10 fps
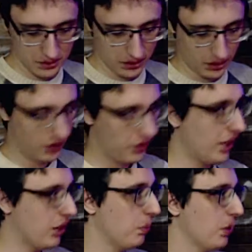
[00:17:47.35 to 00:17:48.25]
Just
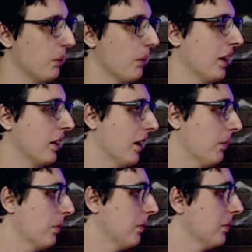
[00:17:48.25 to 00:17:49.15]
that'll put him out now.
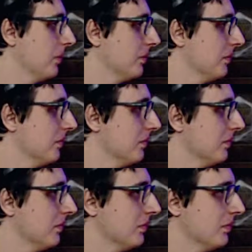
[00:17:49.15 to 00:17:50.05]

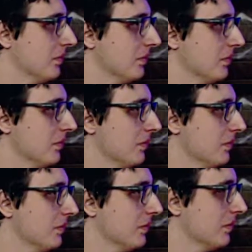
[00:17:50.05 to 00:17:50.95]
Alright, and I'm still
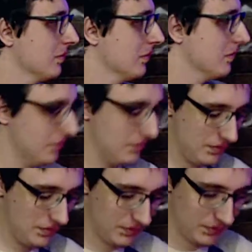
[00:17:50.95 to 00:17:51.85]
holding the lamp with
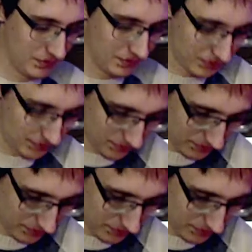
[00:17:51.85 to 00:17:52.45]
my previous wish of